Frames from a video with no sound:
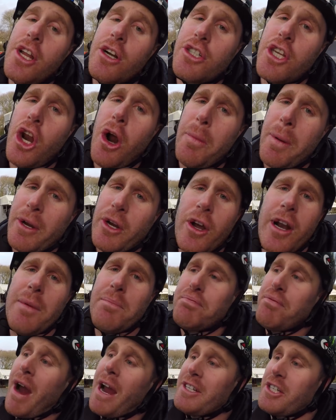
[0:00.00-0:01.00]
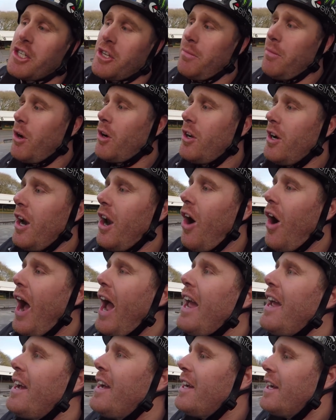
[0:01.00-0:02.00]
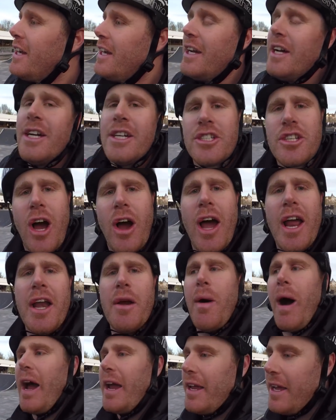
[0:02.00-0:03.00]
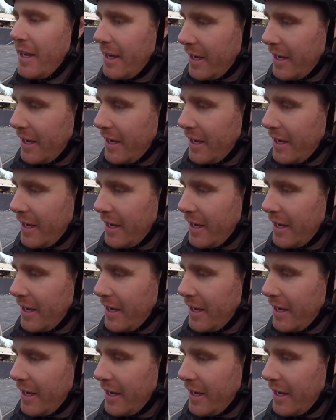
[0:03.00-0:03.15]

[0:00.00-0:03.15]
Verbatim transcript: looked a little bit good in practice, I'm not going to lie. So anyway,